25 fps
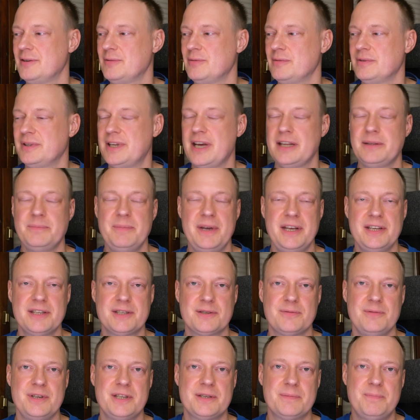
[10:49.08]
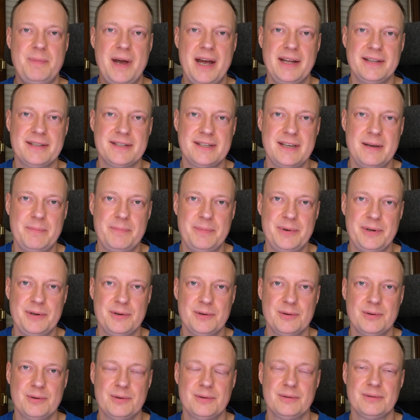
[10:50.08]
That means we spend
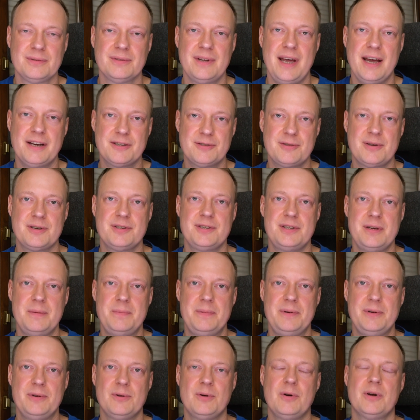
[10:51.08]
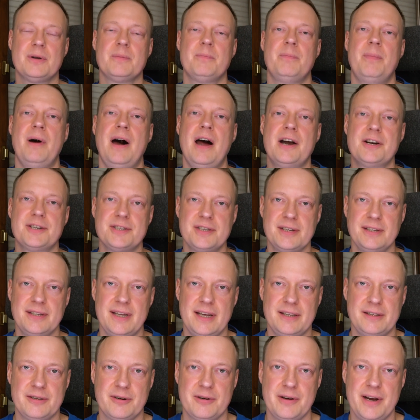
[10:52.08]
extra CPU on parsing
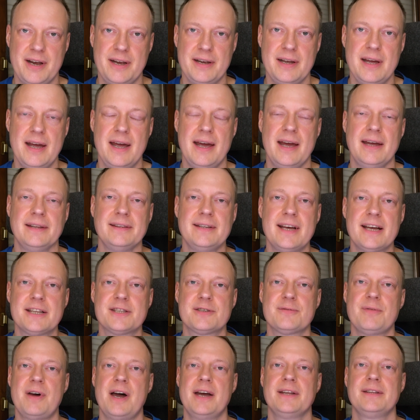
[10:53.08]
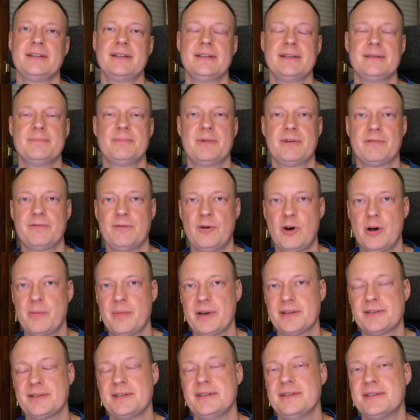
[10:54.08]
that array, and that's why the
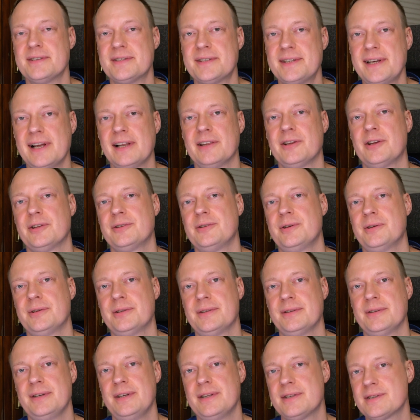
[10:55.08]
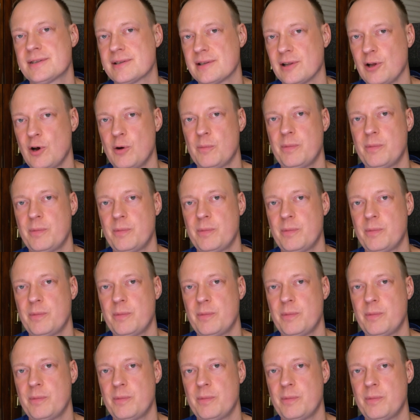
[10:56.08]
performance is still not good. It's slow